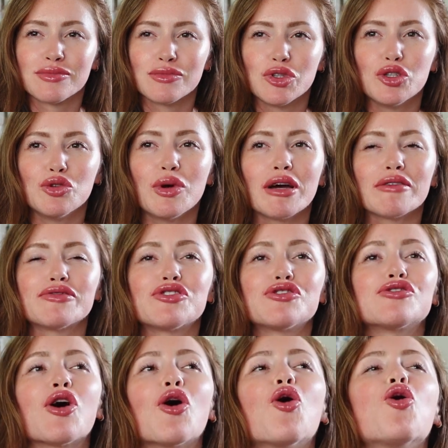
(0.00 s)
You have
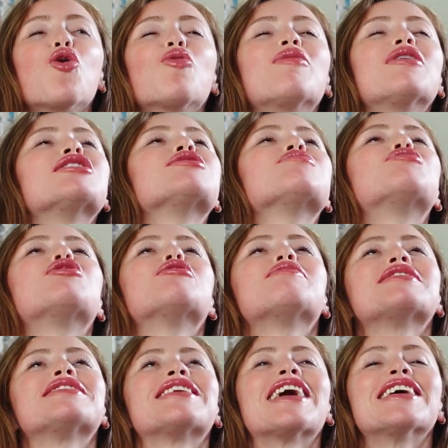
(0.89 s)
so much more
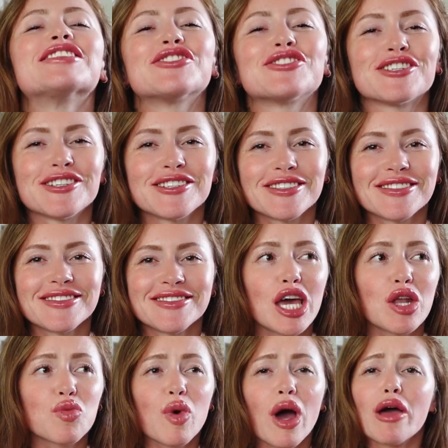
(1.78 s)
potential.
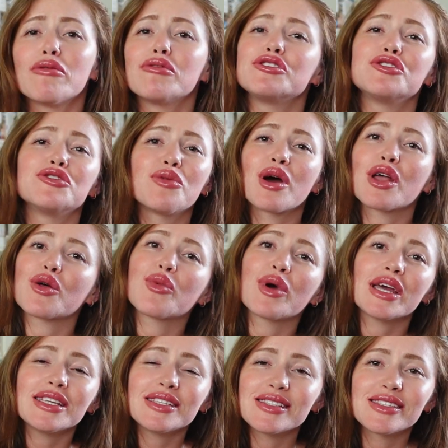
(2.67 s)
And why would you want to
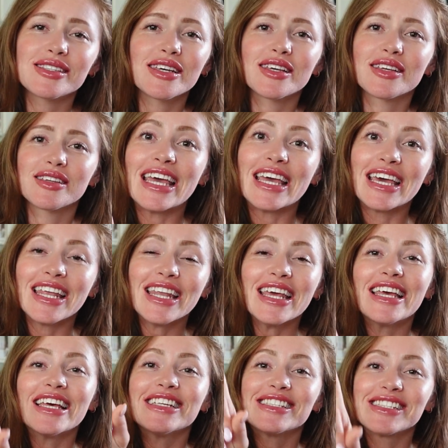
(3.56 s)
waste it?
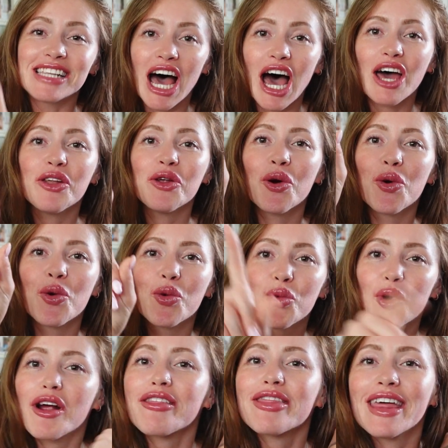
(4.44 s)
It is not
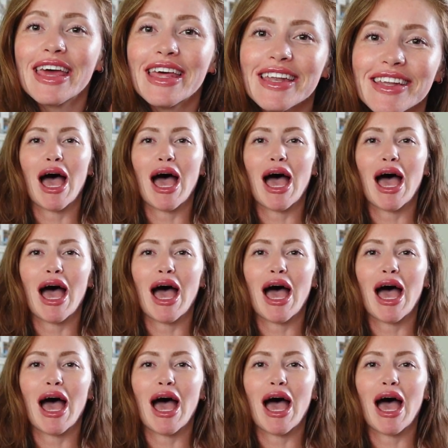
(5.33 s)
worth it.